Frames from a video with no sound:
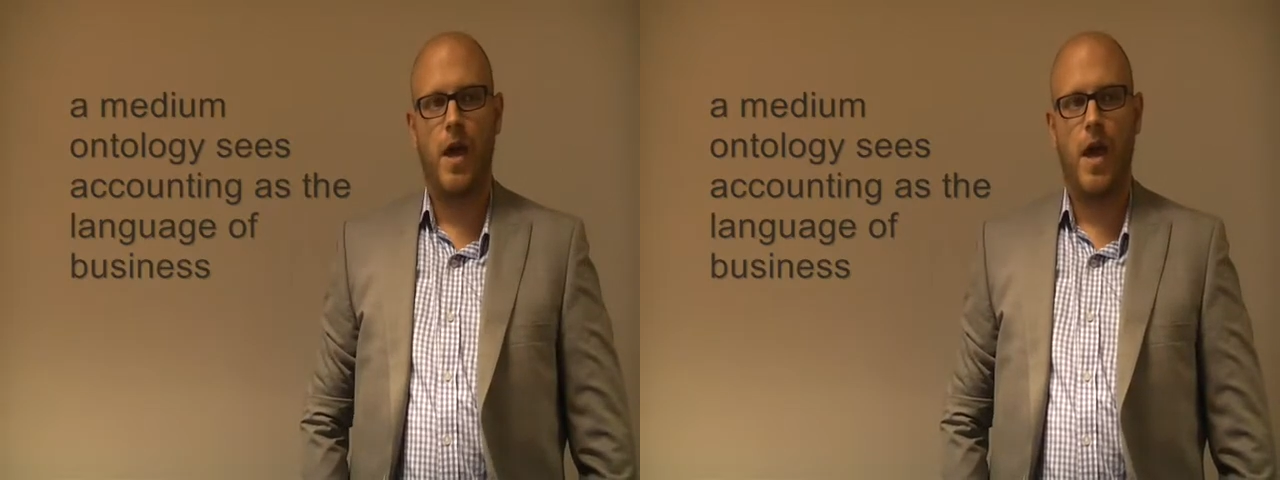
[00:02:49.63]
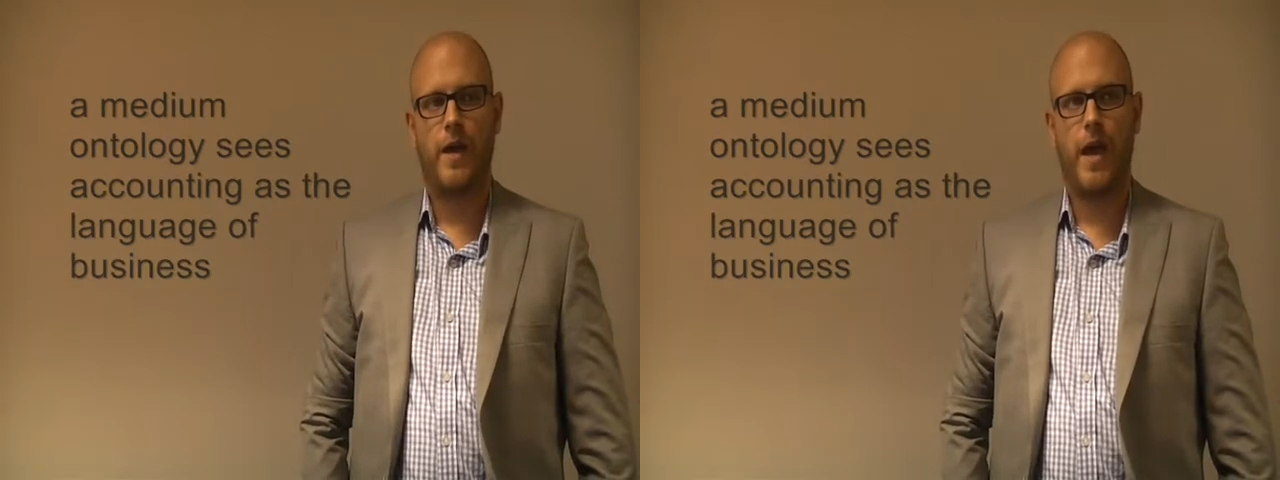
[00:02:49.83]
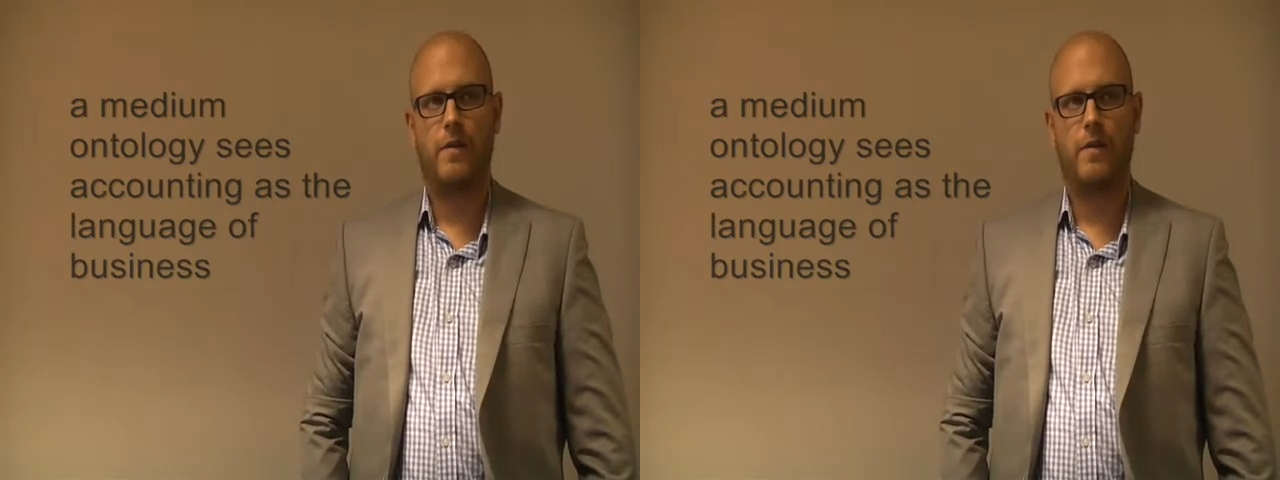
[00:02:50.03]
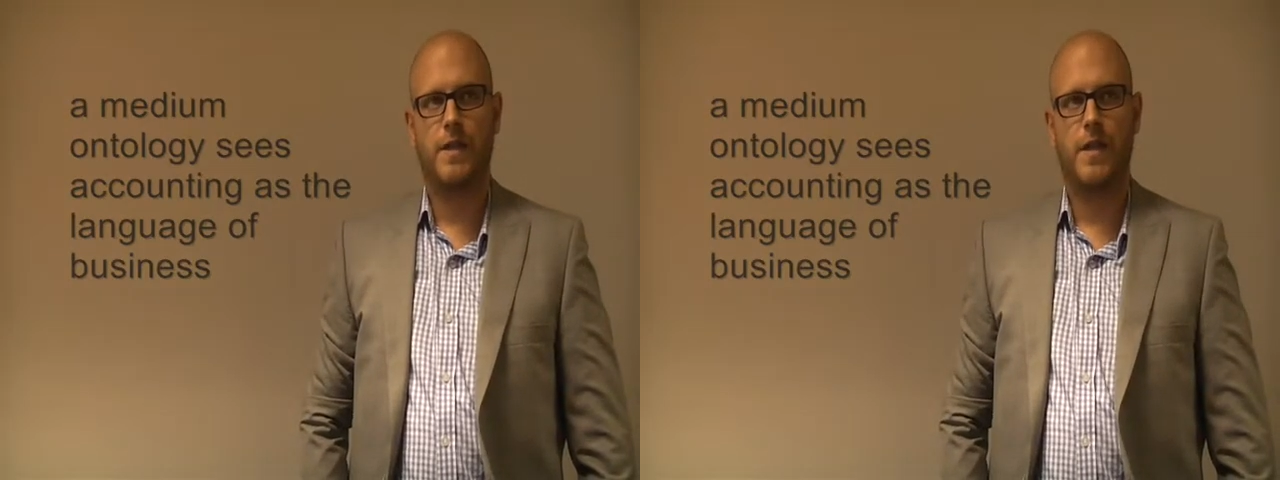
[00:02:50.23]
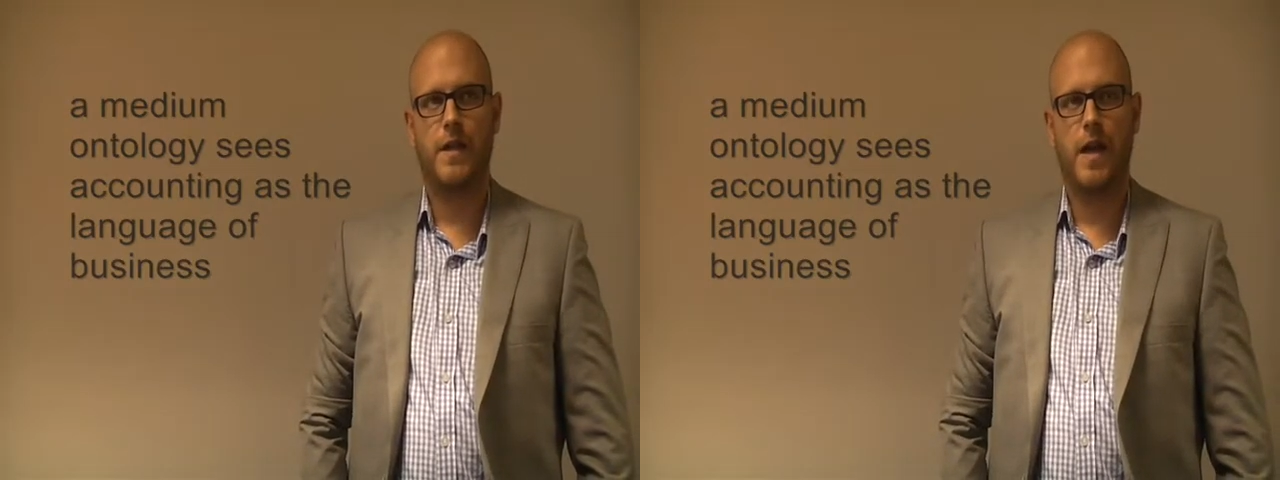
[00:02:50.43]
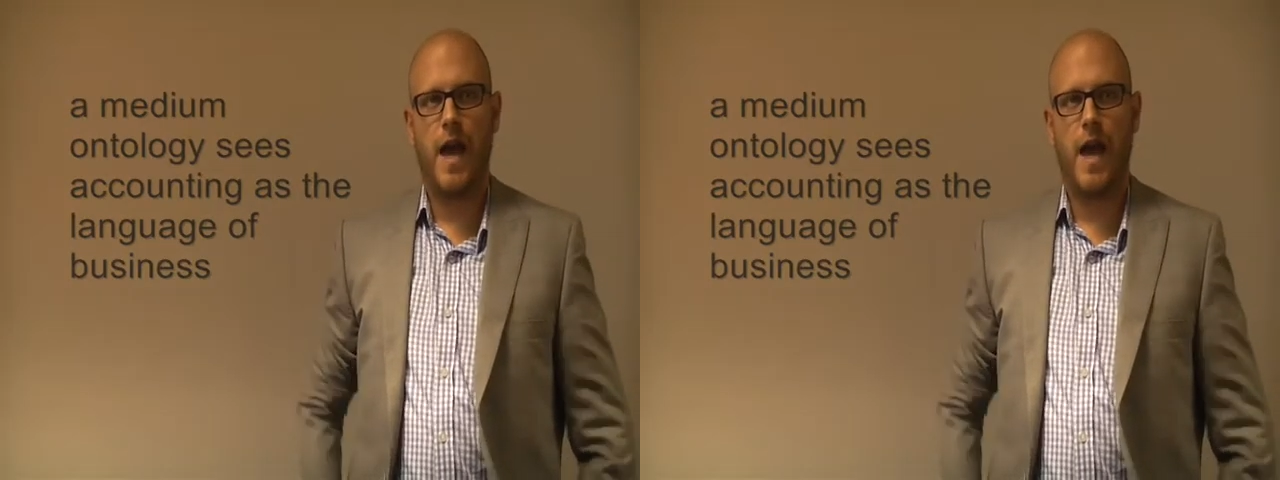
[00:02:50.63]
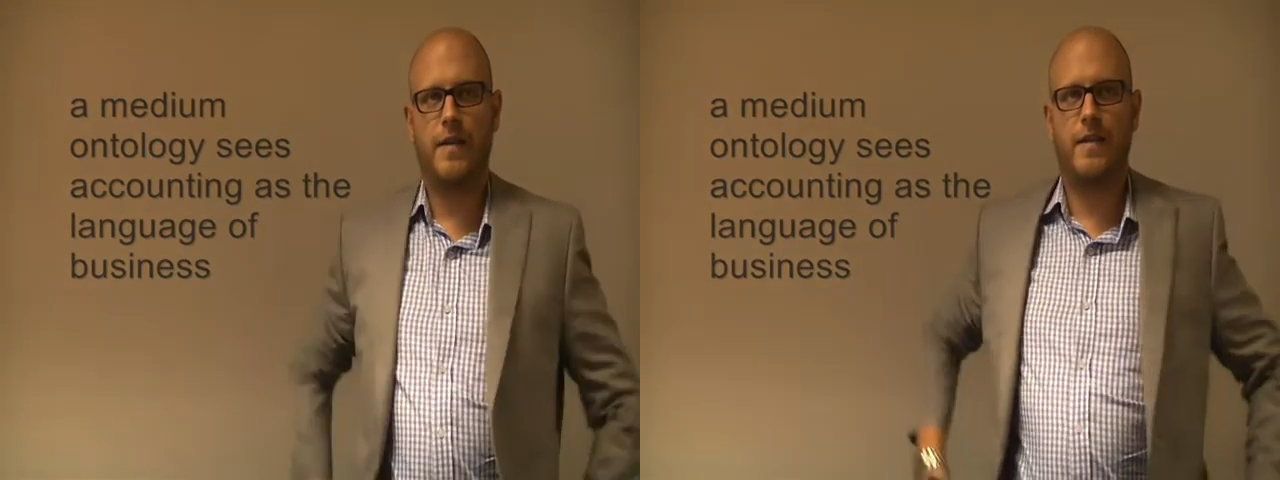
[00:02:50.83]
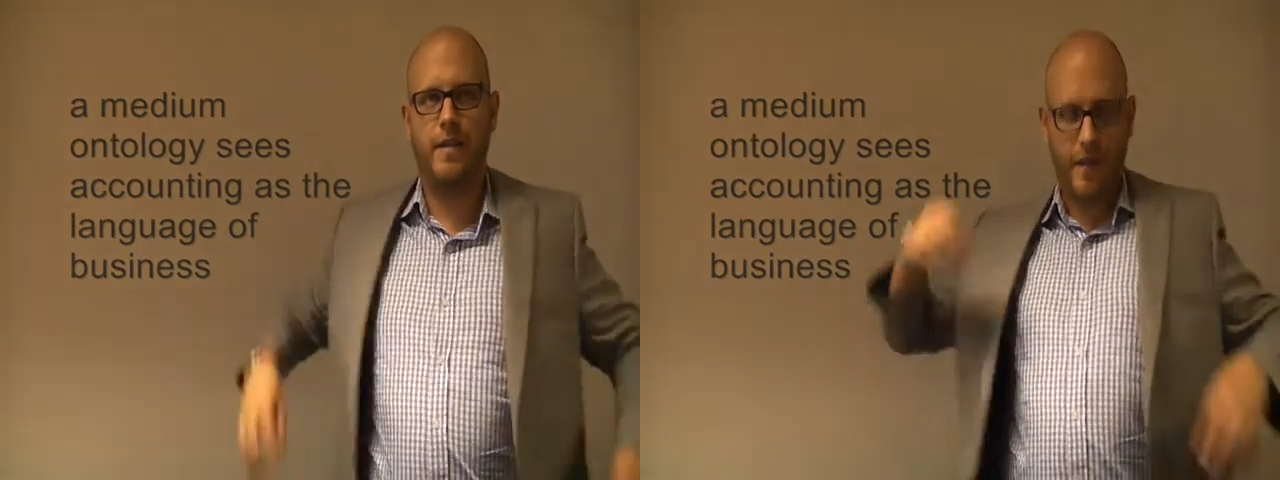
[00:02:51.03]
accounting
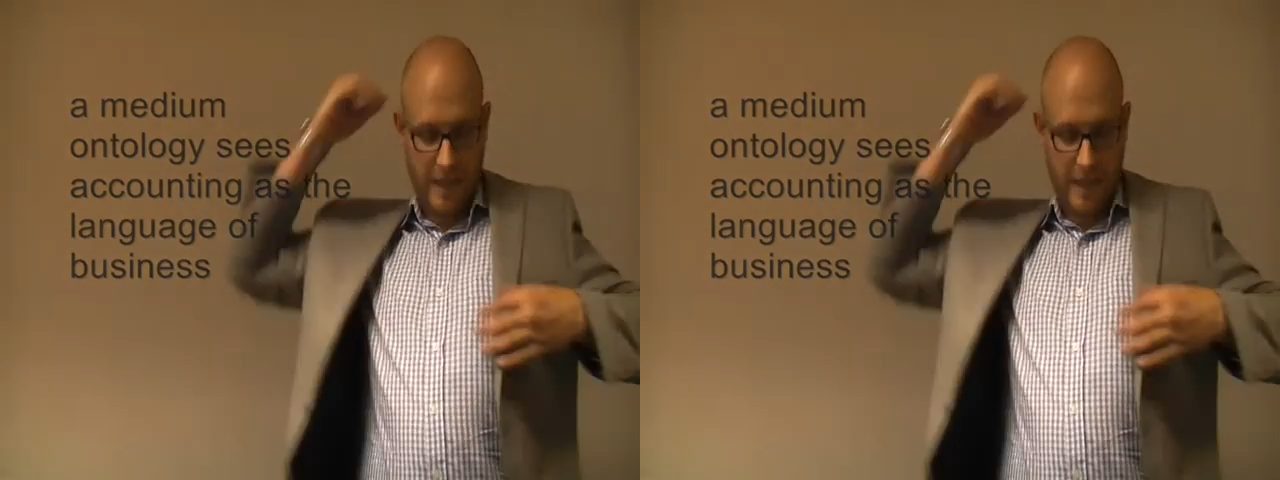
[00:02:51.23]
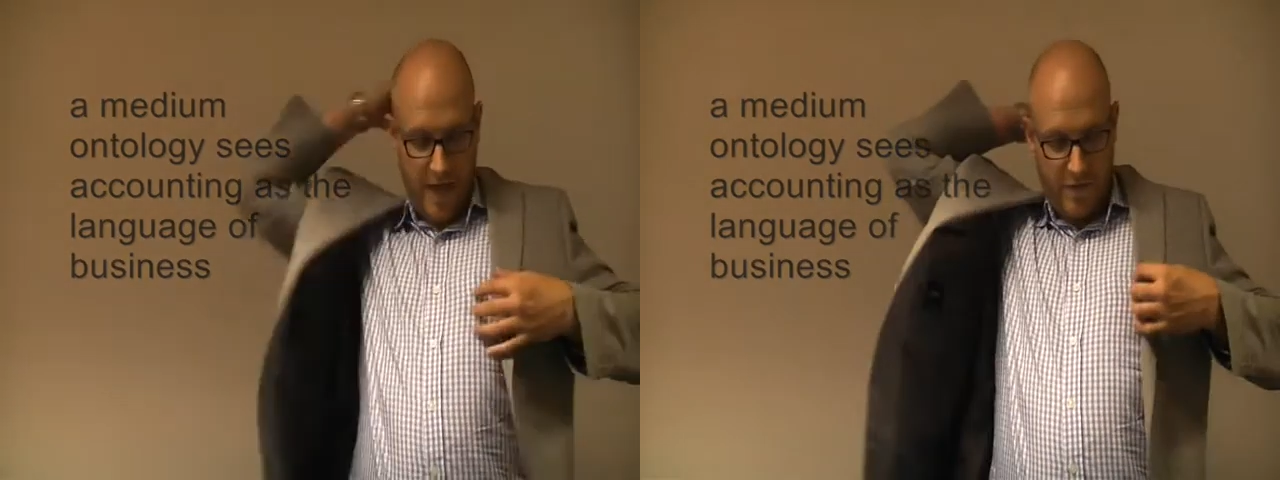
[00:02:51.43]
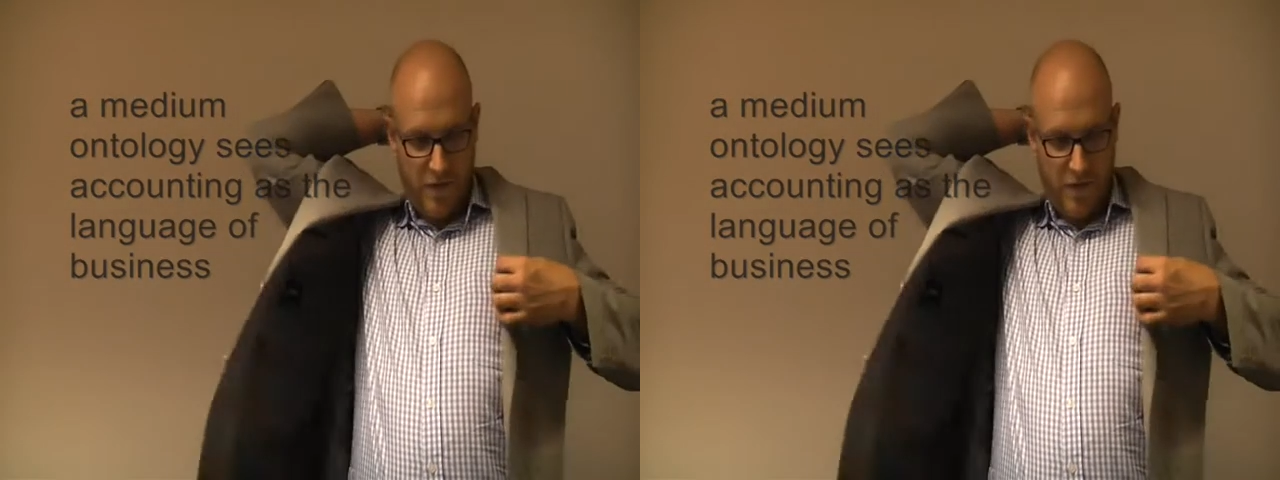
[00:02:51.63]
as the language